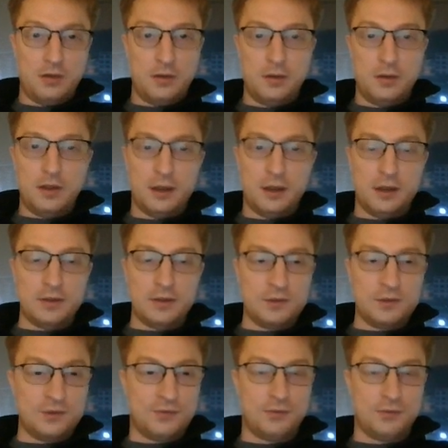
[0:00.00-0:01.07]
in
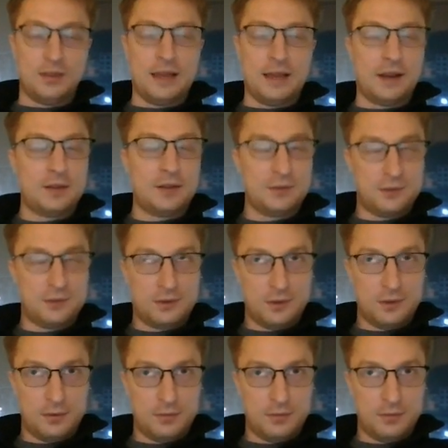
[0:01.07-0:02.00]
his flex